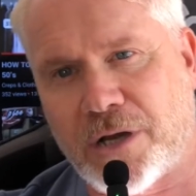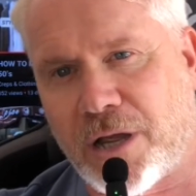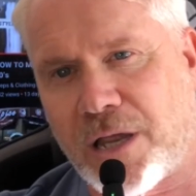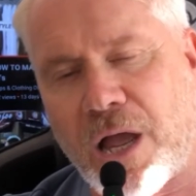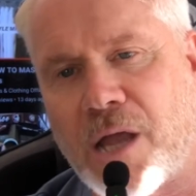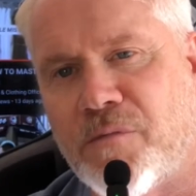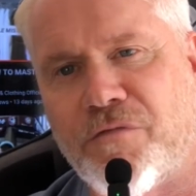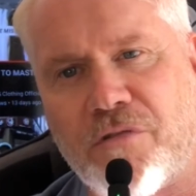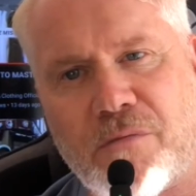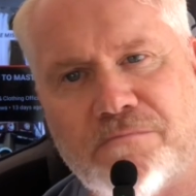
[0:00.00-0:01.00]
they came
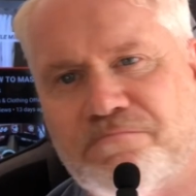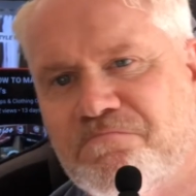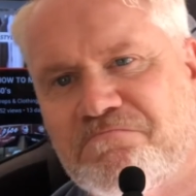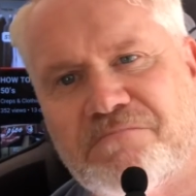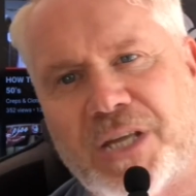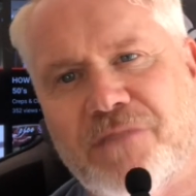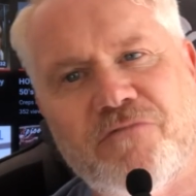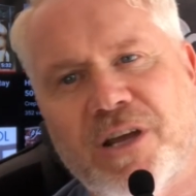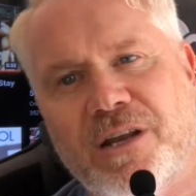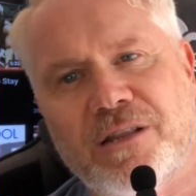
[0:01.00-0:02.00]
from, they
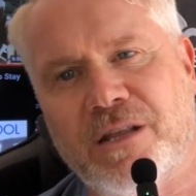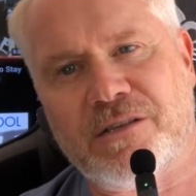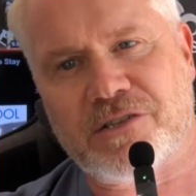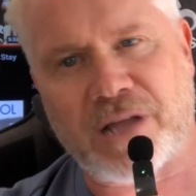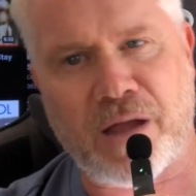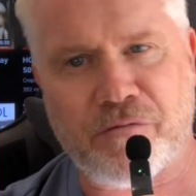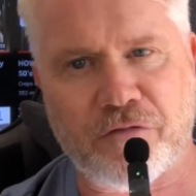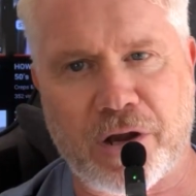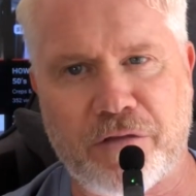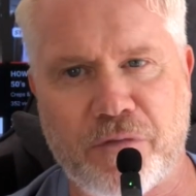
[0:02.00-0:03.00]
really didn't stand
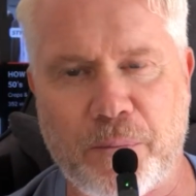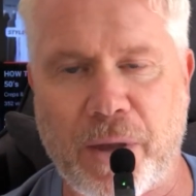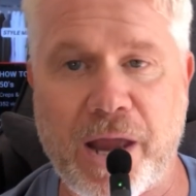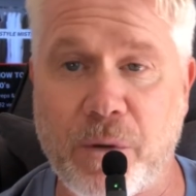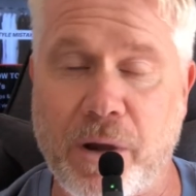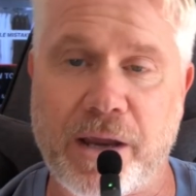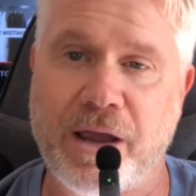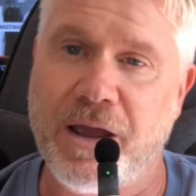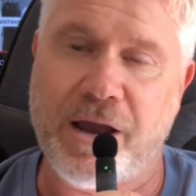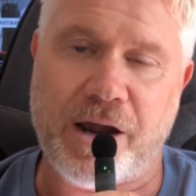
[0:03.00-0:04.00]
for anything. But
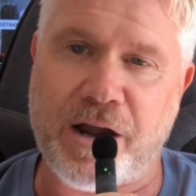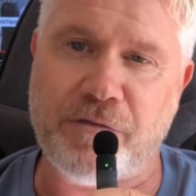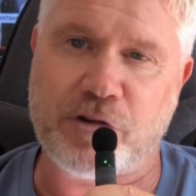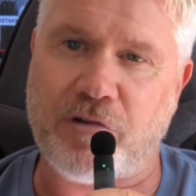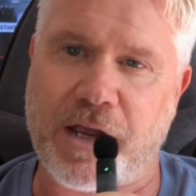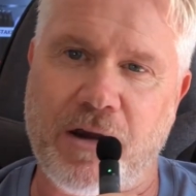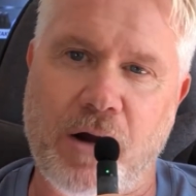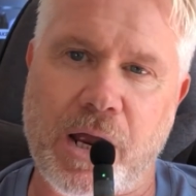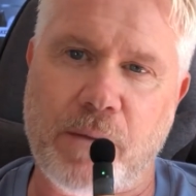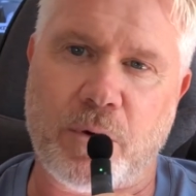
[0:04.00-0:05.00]
anyway, another great
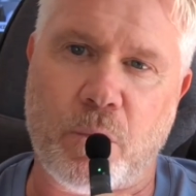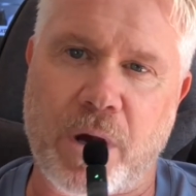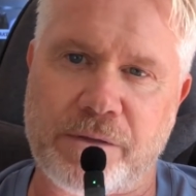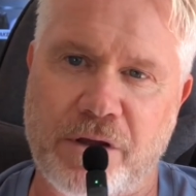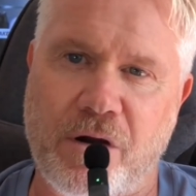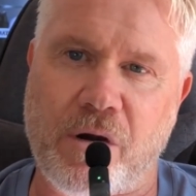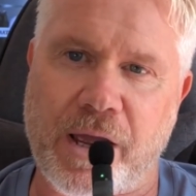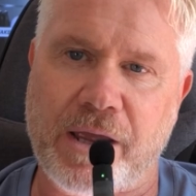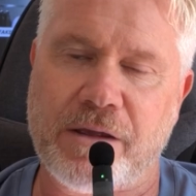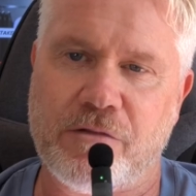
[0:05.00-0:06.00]
item and one that
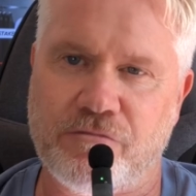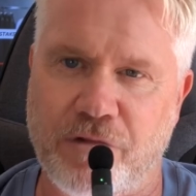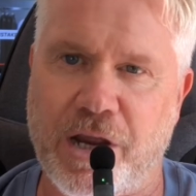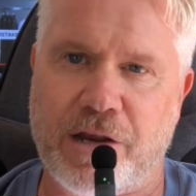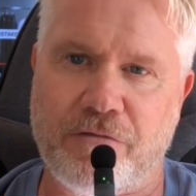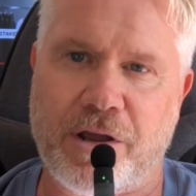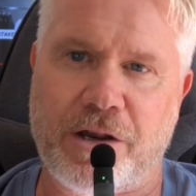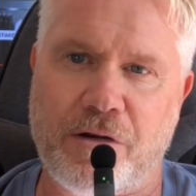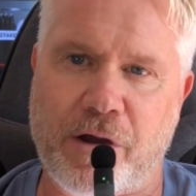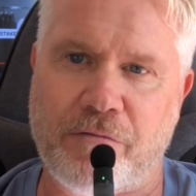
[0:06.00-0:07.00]
I really,
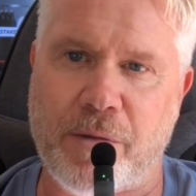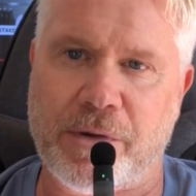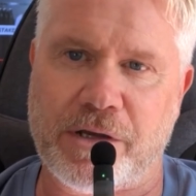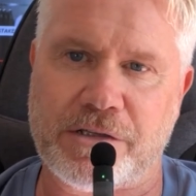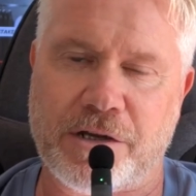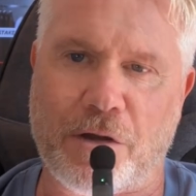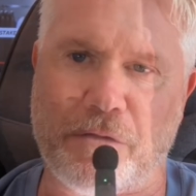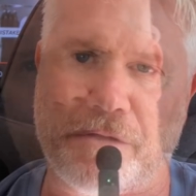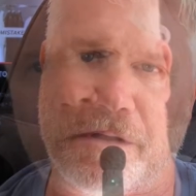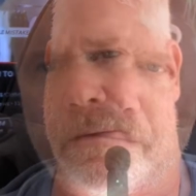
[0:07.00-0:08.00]
really like reminiscing
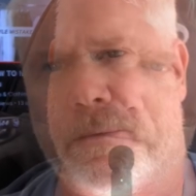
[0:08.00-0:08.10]
over.